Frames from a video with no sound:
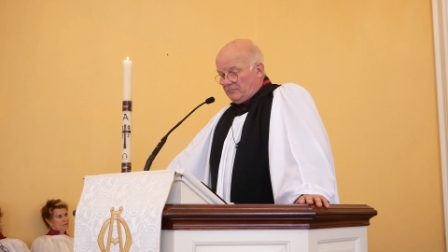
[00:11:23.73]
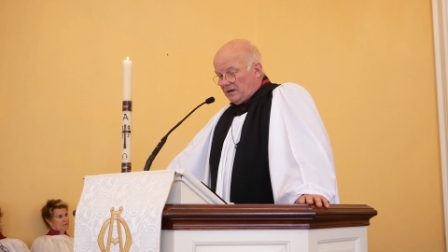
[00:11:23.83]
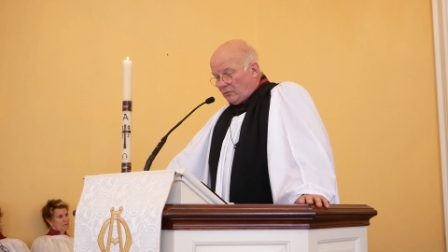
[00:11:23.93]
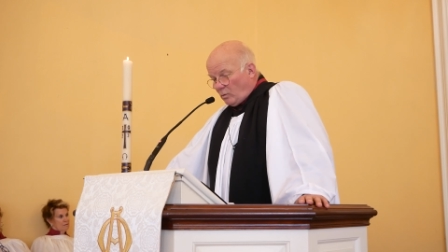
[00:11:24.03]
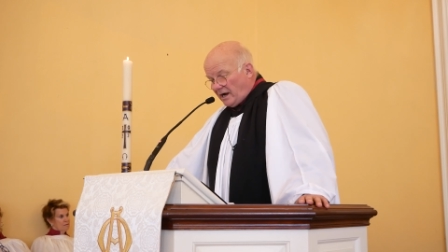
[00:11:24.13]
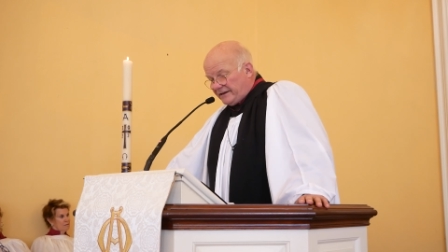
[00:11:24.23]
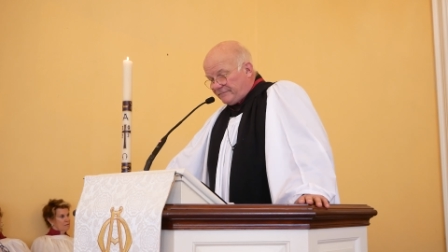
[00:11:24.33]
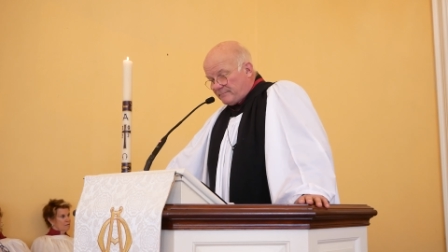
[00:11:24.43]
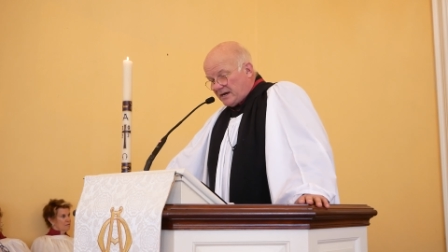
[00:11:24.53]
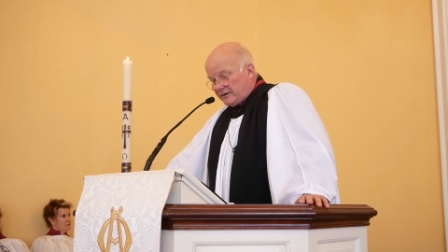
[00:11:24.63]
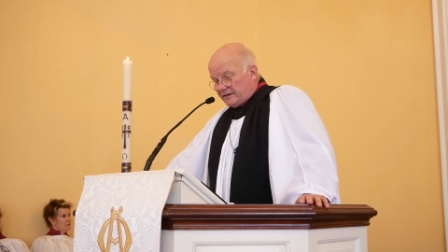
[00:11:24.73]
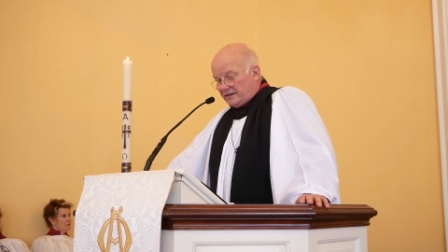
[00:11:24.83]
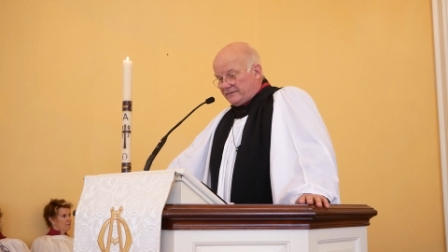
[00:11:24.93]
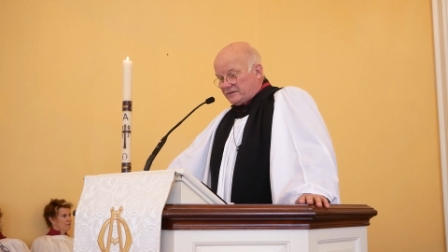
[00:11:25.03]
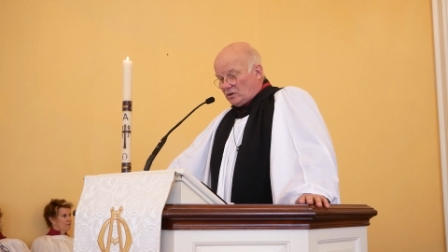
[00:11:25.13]
My wife,
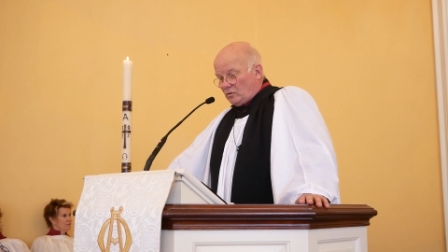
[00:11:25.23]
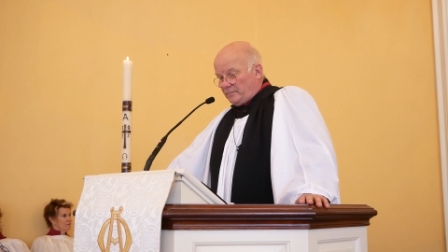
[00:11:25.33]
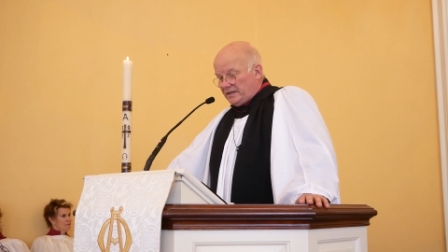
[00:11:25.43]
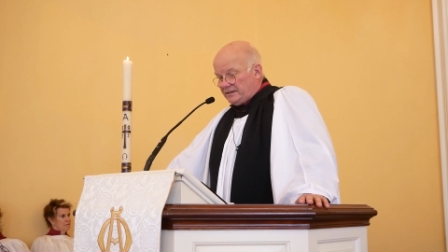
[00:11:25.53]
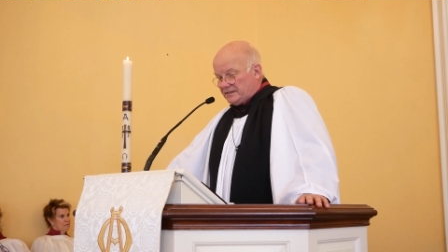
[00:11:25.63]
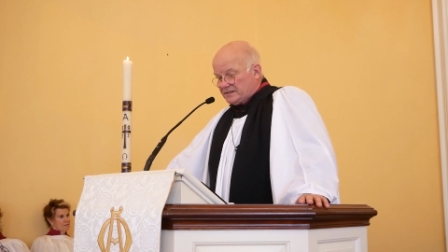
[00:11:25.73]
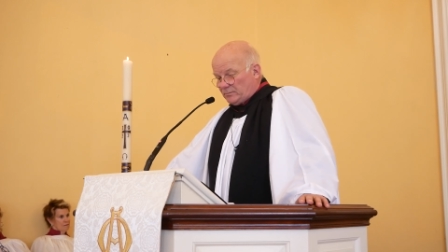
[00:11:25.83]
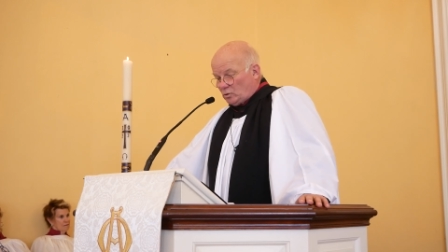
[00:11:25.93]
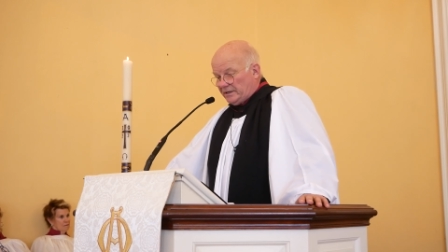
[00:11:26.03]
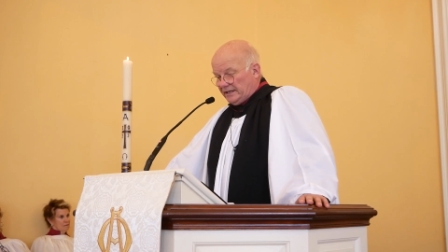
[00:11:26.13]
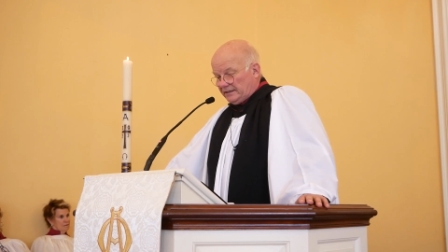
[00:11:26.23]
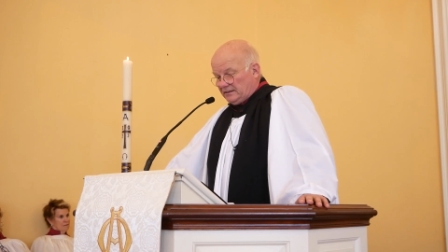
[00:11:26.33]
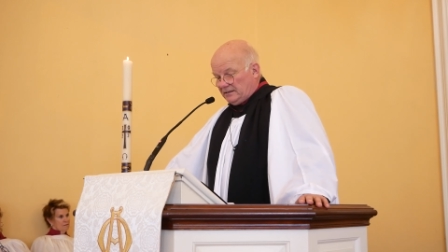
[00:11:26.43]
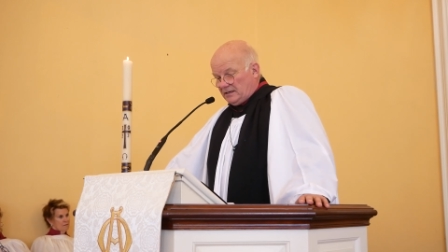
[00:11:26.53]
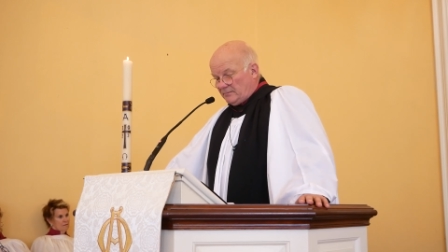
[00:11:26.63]
Meredith, told me this
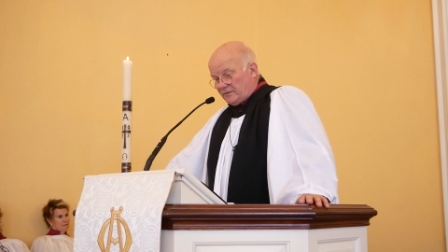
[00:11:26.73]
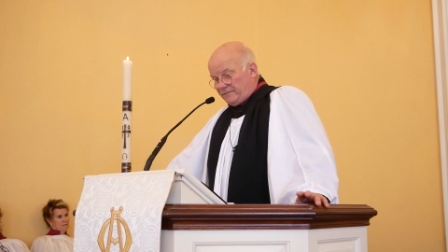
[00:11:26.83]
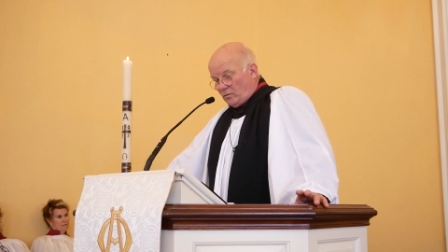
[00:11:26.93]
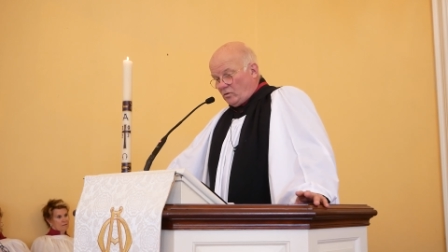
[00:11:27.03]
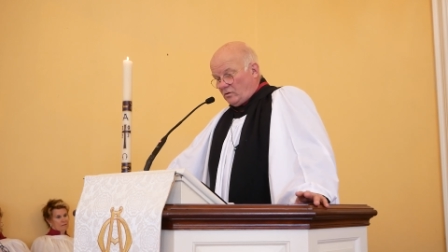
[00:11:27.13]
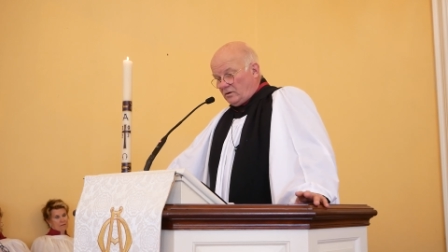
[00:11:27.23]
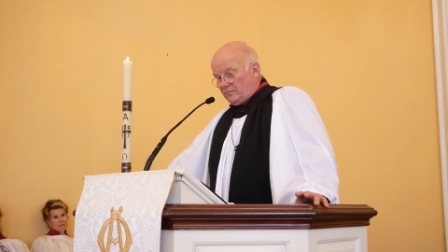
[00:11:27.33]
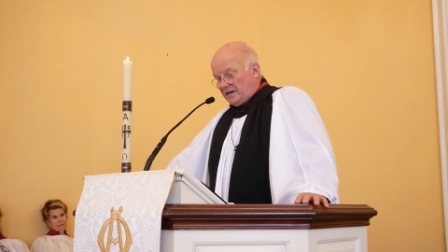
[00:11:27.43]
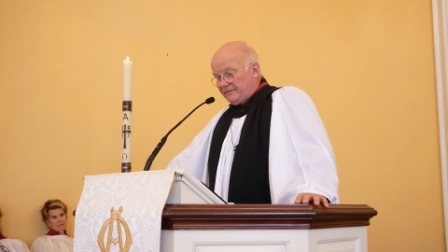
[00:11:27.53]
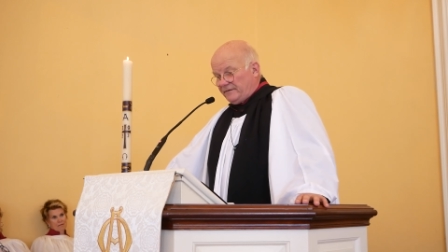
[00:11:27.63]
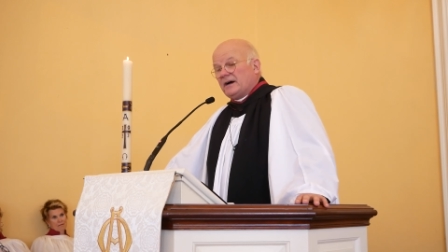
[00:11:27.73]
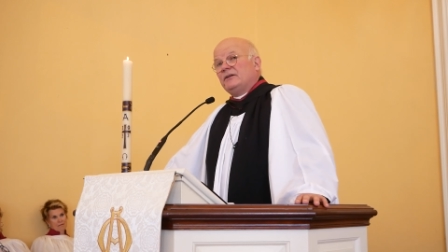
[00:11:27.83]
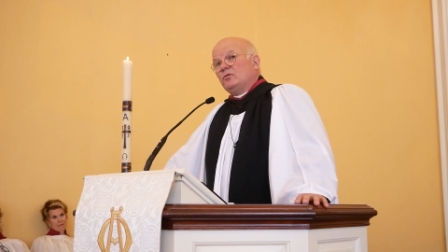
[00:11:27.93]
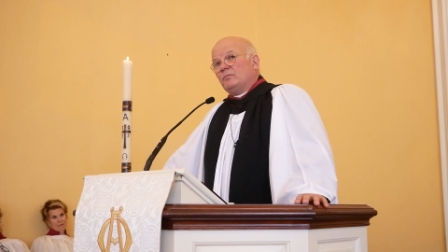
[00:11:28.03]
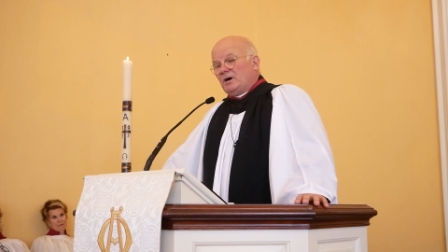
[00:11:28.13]
morning, before my
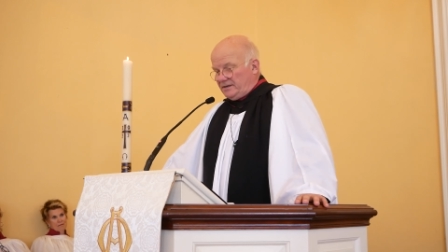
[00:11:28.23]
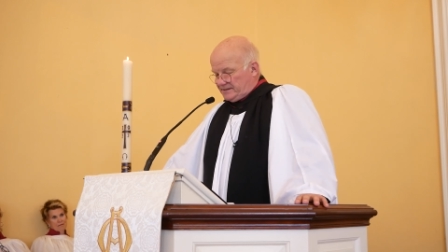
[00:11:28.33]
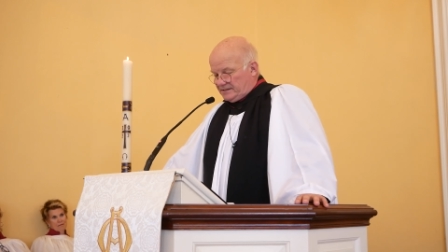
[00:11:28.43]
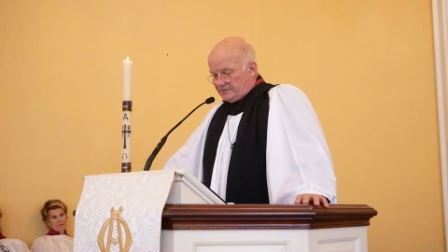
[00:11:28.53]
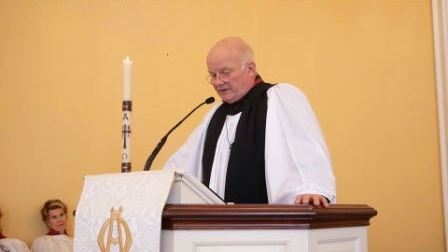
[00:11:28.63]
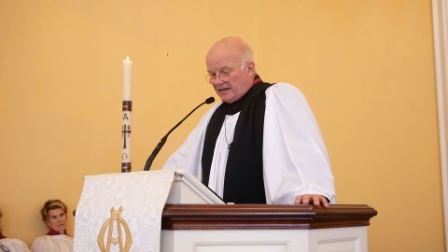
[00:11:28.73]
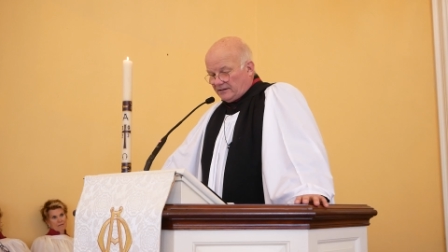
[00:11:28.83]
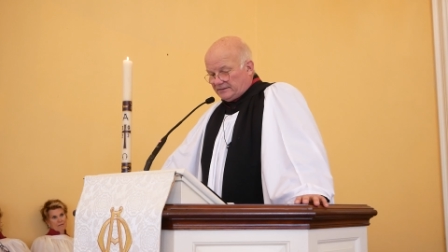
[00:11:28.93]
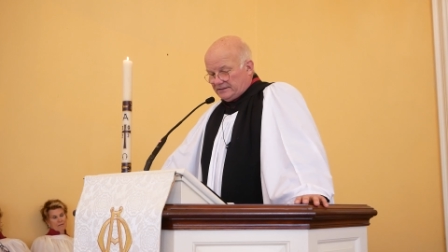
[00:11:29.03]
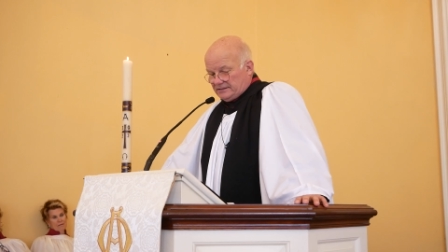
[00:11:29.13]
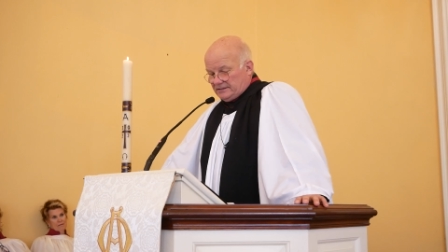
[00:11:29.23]
final Masters round,